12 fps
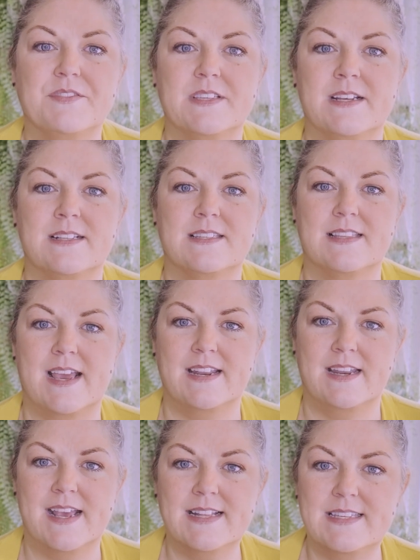since they had
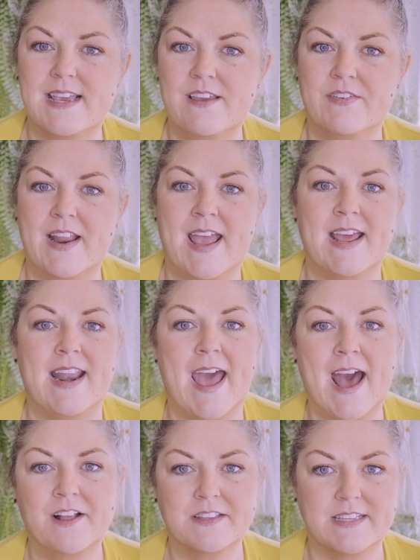yet to even hand
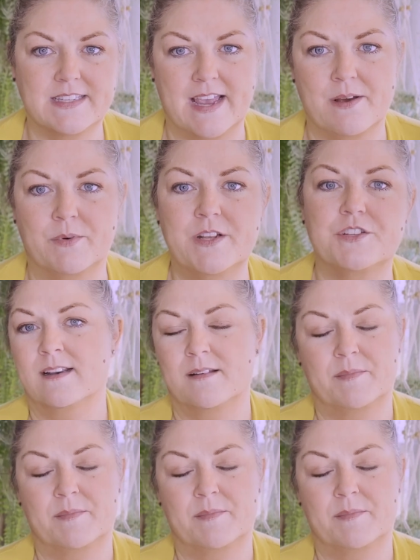out the sandwich.